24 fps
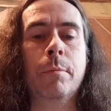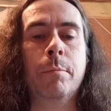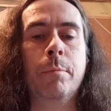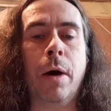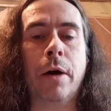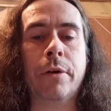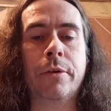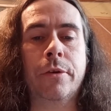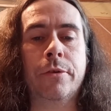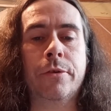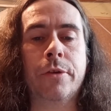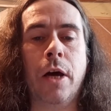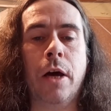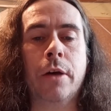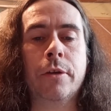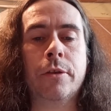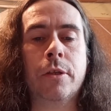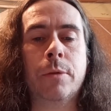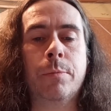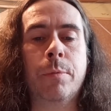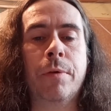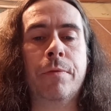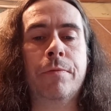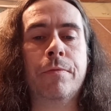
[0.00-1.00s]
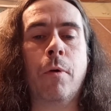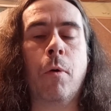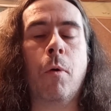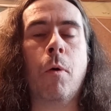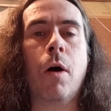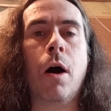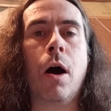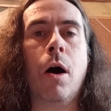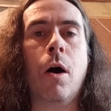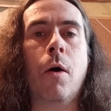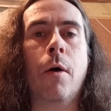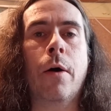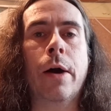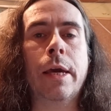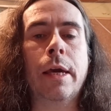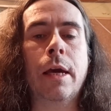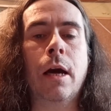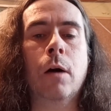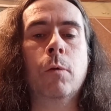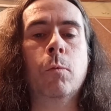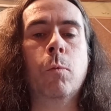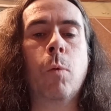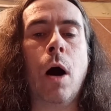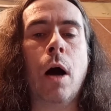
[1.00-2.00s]
But just before I
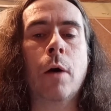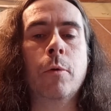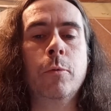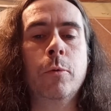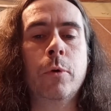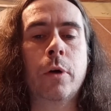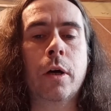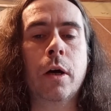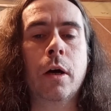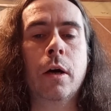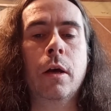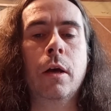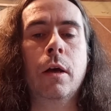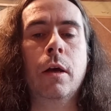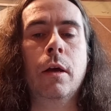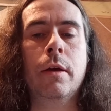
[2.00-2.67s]
awoke,